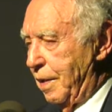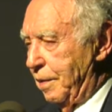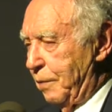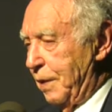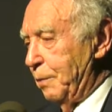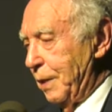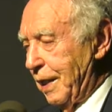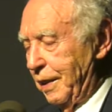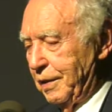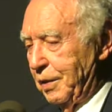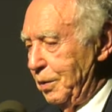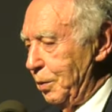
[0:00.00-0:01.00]
when we
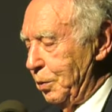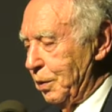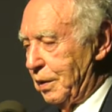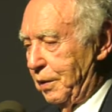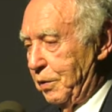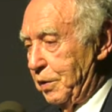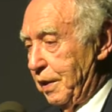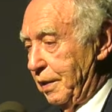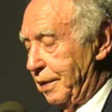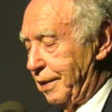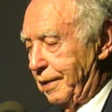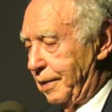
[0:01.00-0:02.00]
got the news, it was
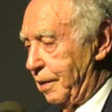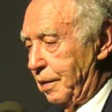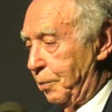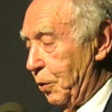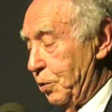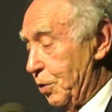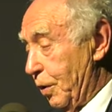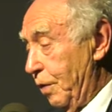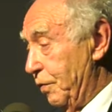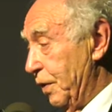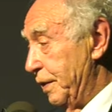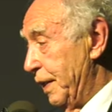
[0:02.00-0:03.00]
just the most
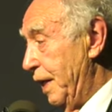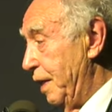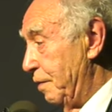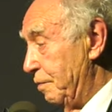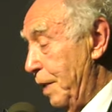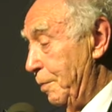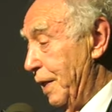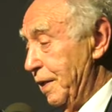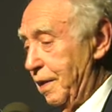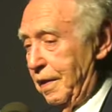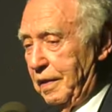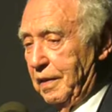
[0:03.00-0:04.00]
joyful day of my
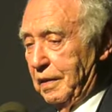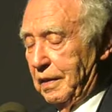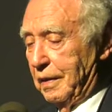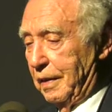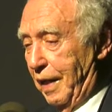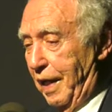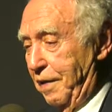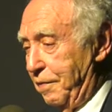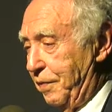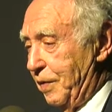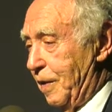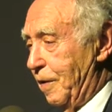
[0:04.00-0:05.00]
mother's
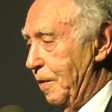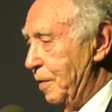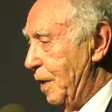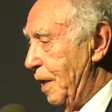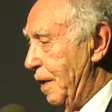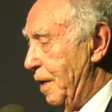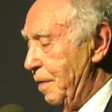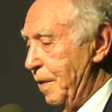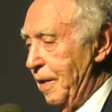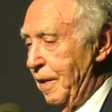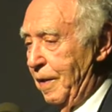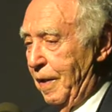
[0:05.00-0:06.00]
life, you know. Uh,
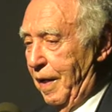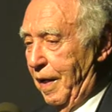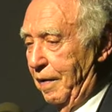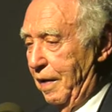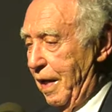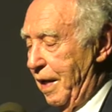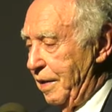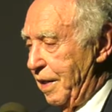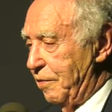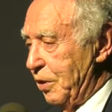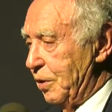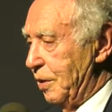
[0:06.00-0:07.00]
I, I,
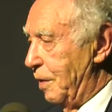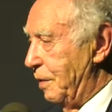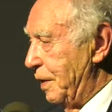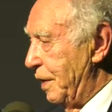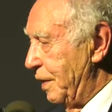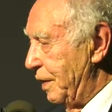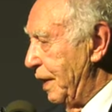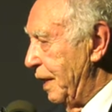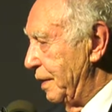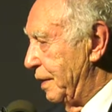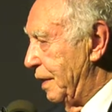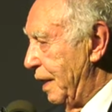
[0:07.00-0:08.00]
never saw her
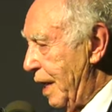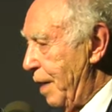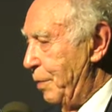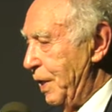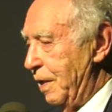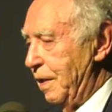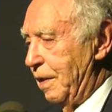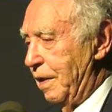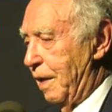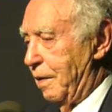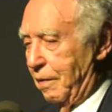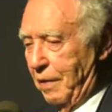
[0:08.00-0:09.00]
that happy, you
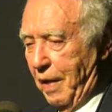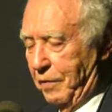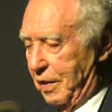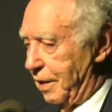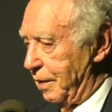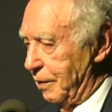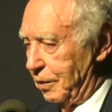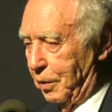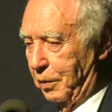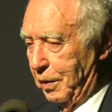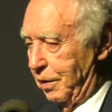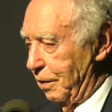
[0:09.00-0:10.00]
know, after
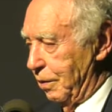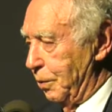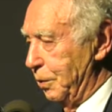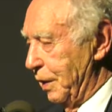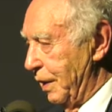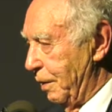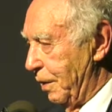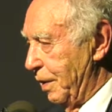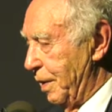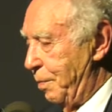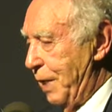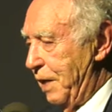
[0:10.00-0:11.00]
going, losing all
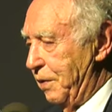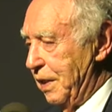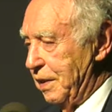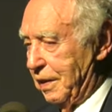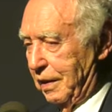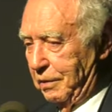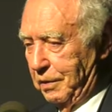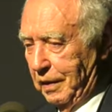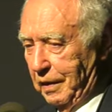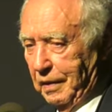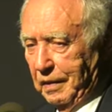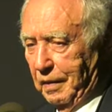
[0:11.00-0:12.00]
her parents, losing